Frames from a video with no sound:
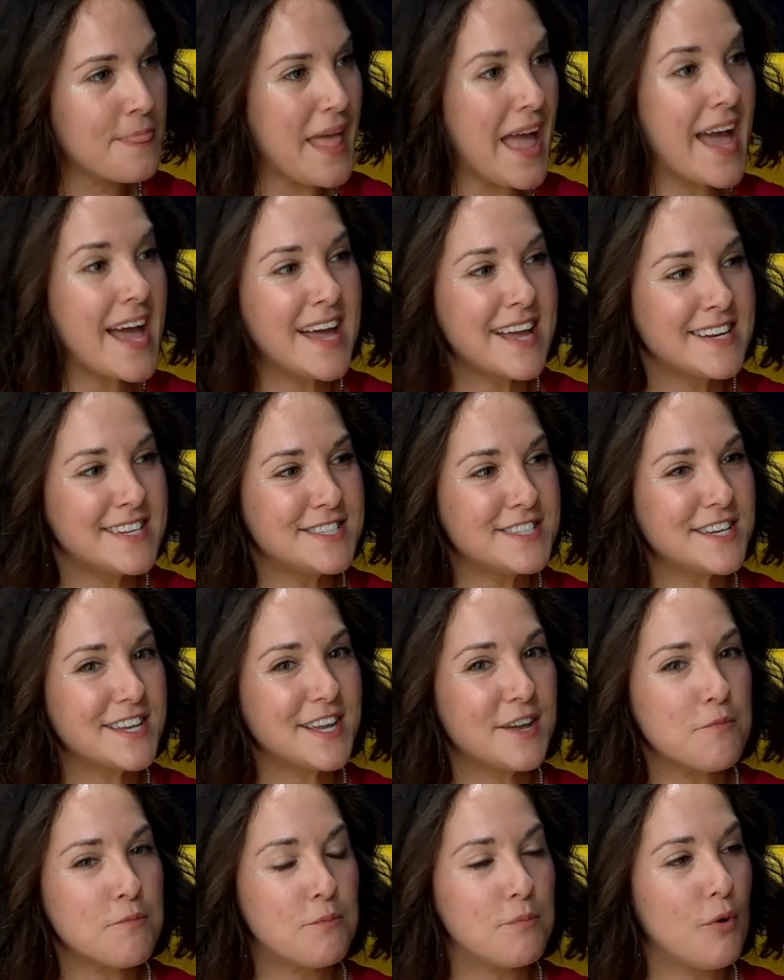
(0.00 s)
And
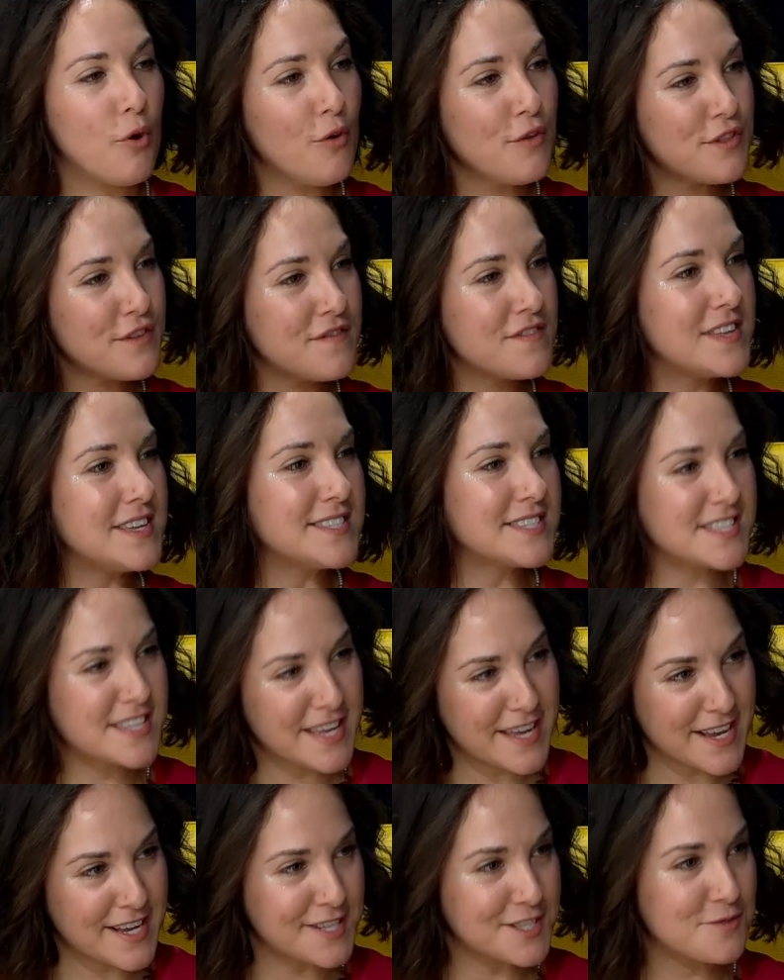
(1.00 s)
both of these
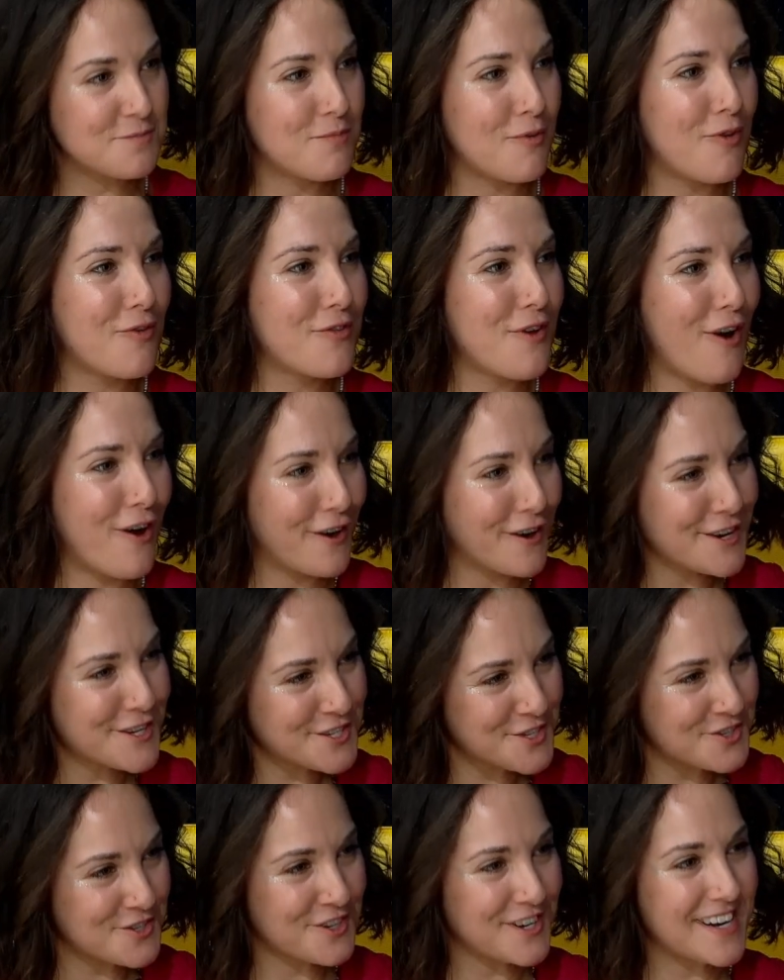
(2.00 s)
things, both
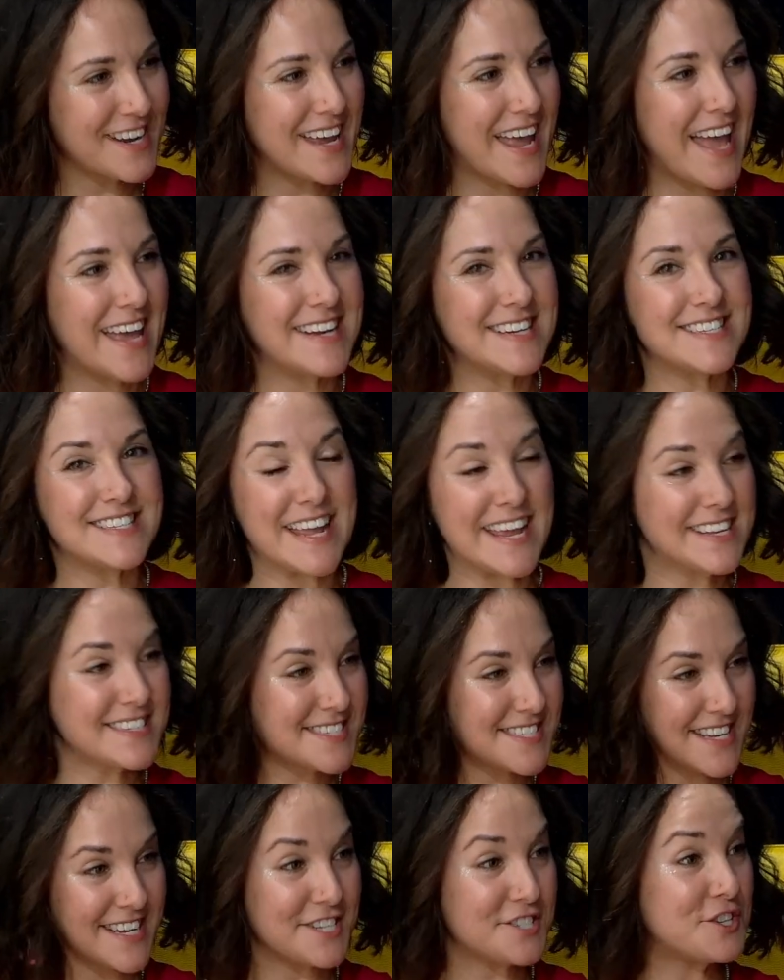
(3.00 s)
artistry and
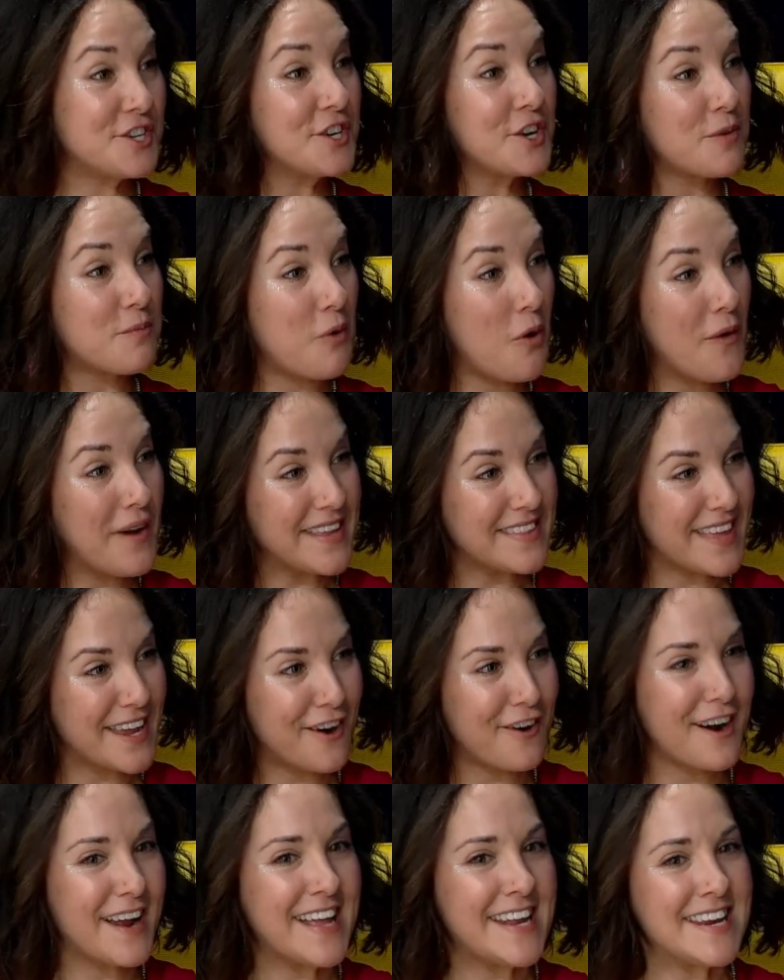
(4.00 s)
dancing, to your point, they
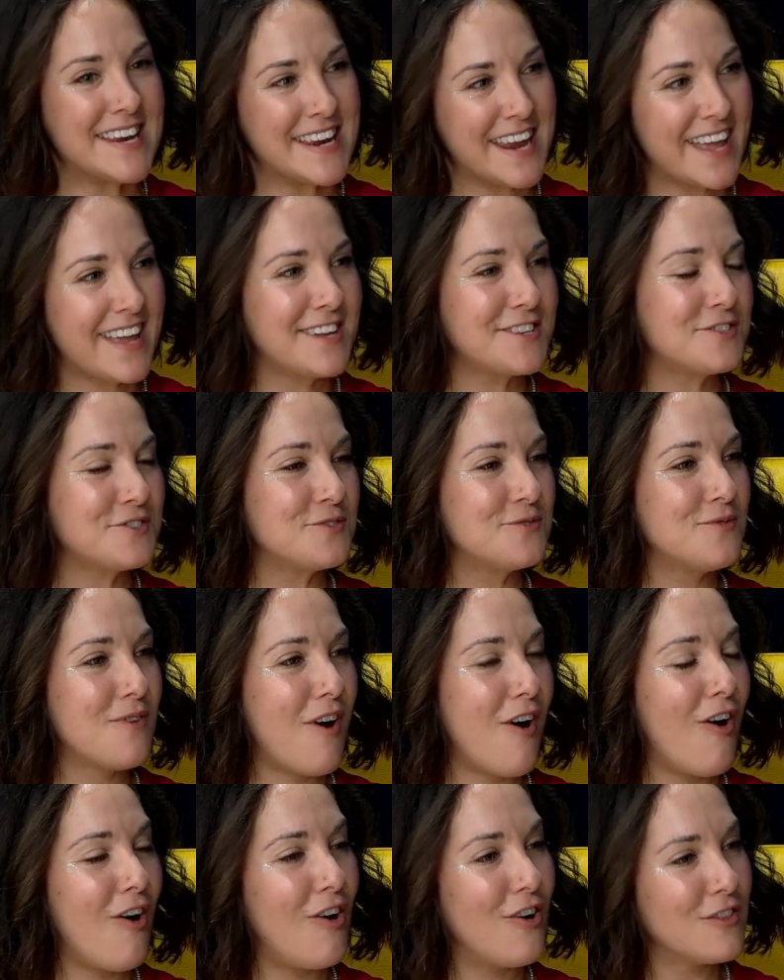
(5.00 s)
are innate to
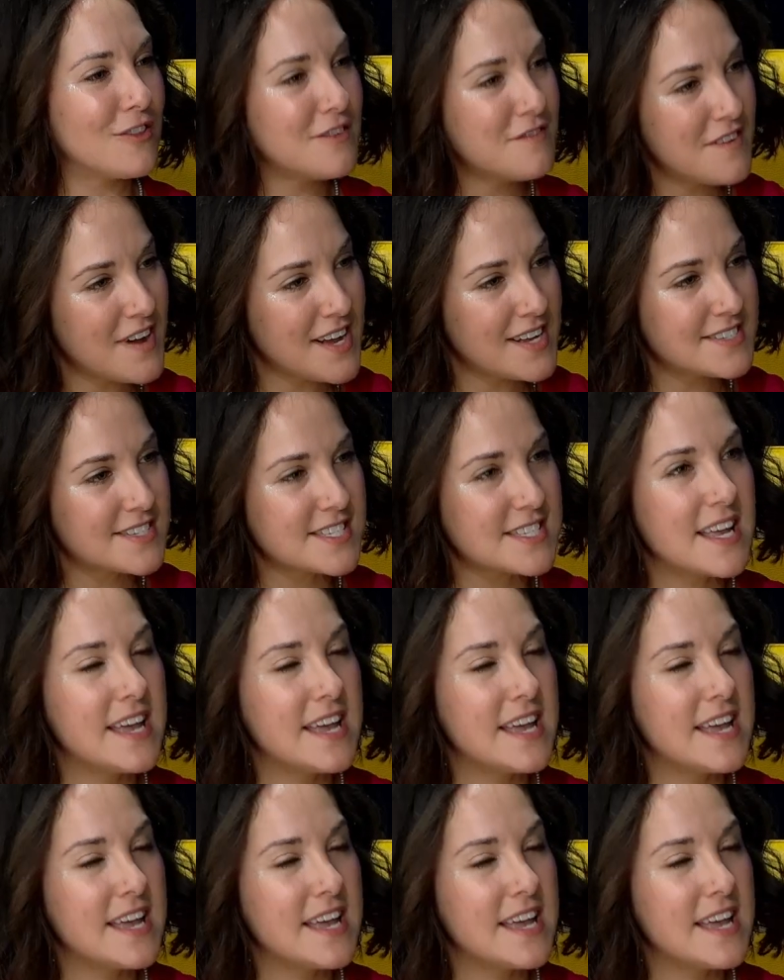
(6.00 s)
all of us.